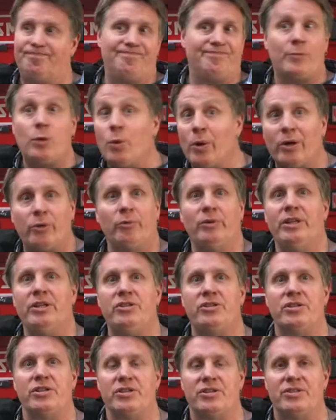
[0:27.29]
quick
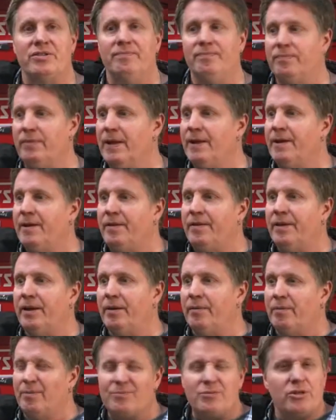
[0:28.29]
release system that
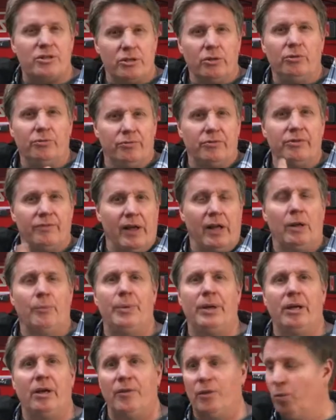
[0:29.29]
I'm still
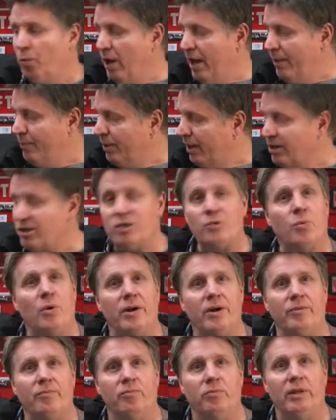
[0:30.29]
developing on the way, but I just
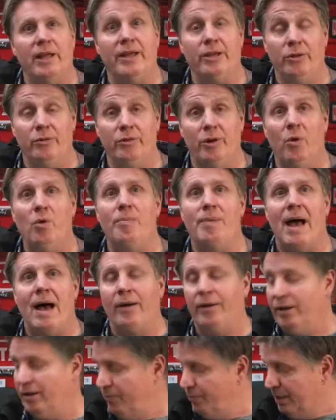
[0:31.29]
wanted to let you know
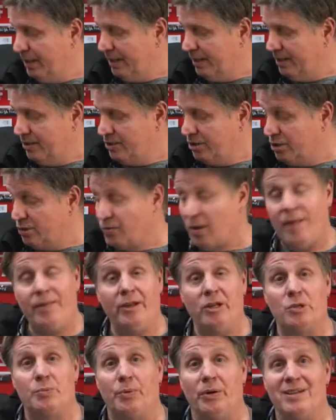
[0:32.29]
about it because I
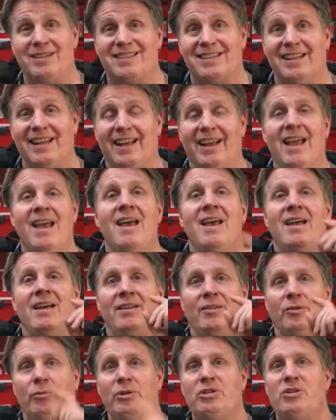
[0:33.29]
think it's pretty slick.
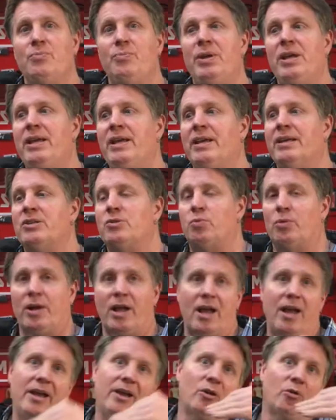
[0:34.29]
And the reason being is when
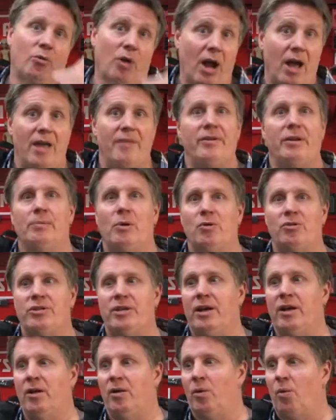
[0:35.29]
I arrive at a
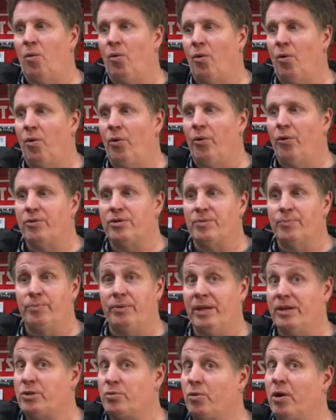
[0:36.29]
motel or
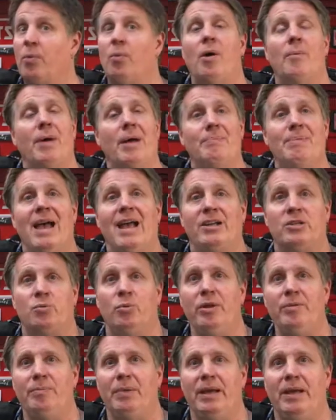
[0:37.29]
someplace where I want my bags
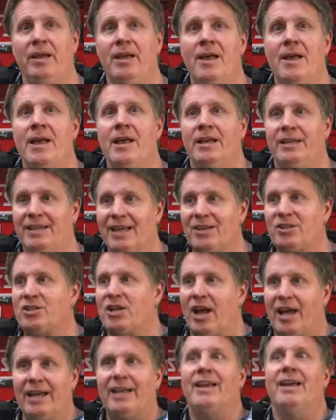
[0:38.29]
with me,
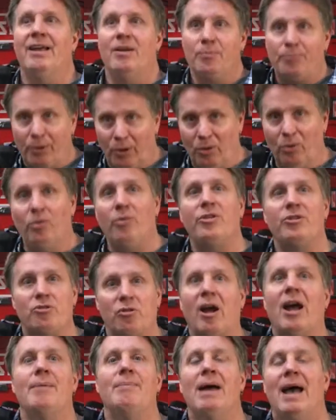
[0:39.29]
yes, I can pull the
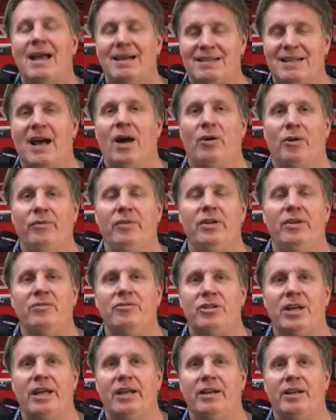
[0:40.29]
dry bags out of it
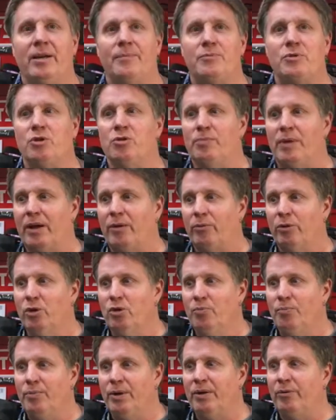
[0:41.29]
and take it up to my
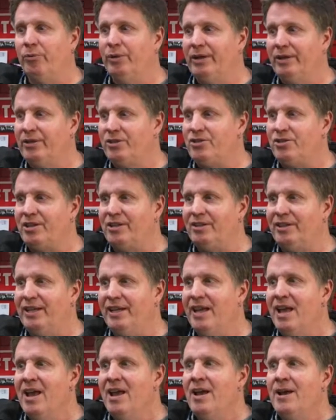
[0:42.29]
room, but realistically,